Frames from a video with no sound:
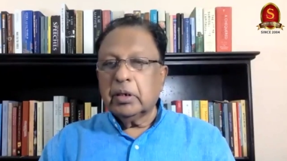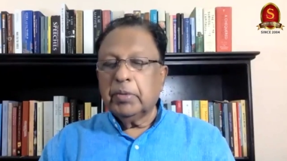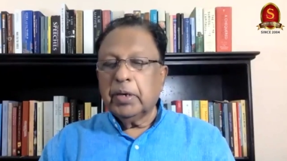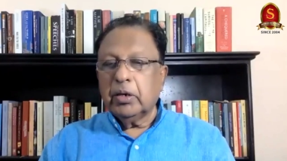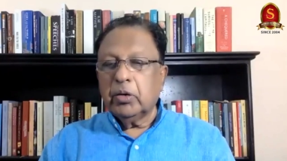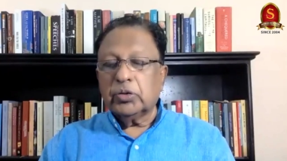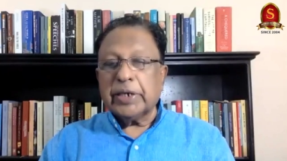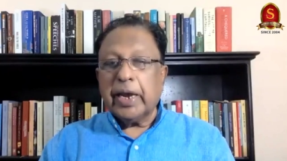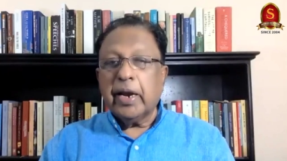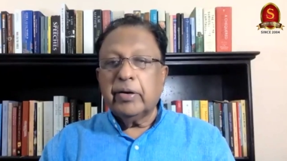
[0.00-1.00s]
you know,
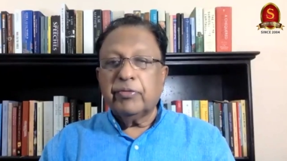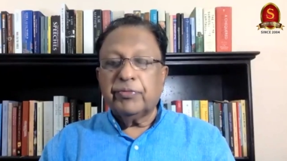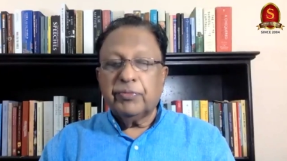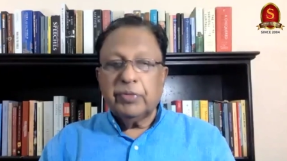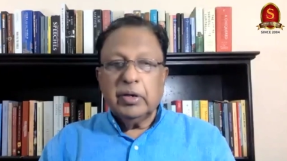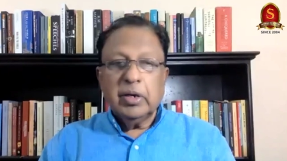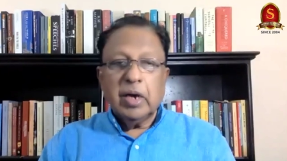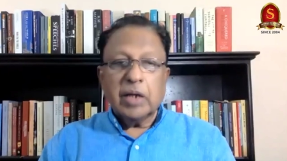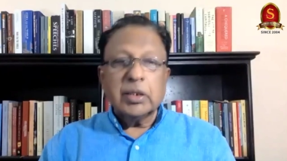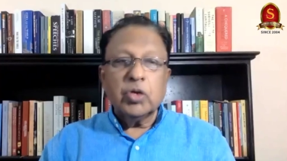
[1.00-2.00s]
scared of
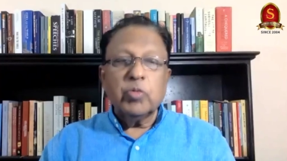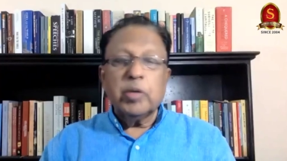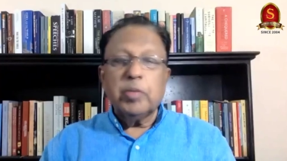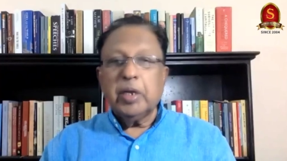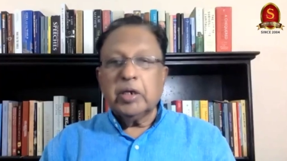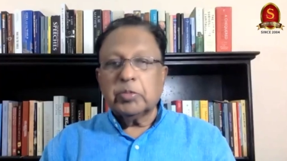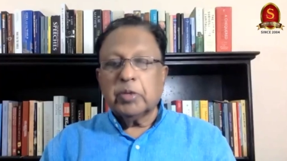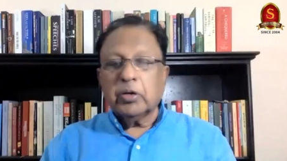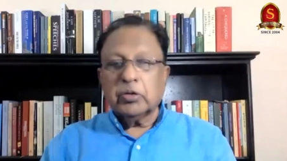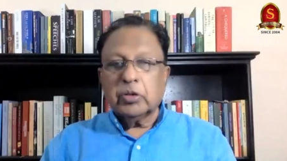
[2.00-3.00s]
other human beings
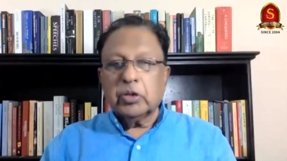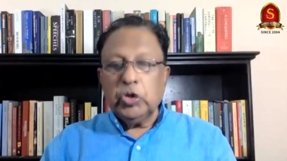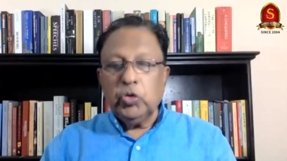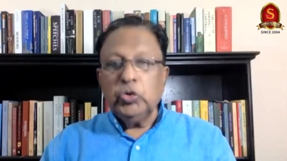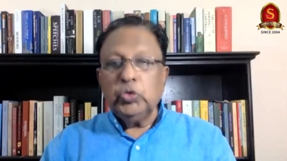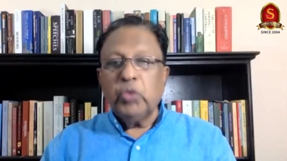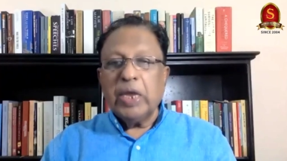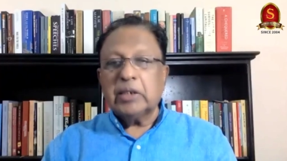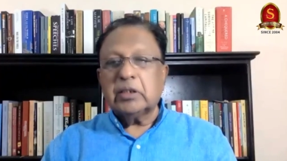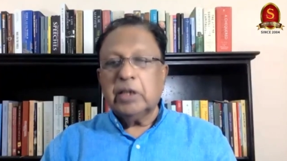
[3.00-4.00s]
because of the huge
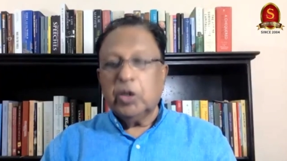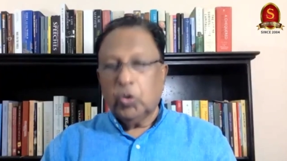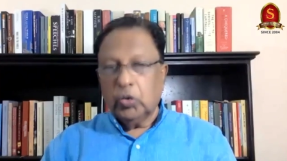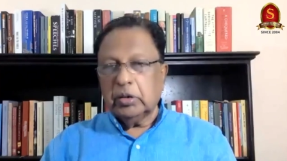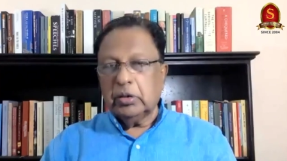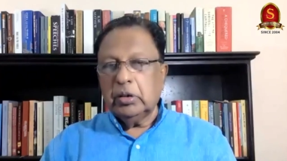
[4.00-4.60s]
wealth they hold.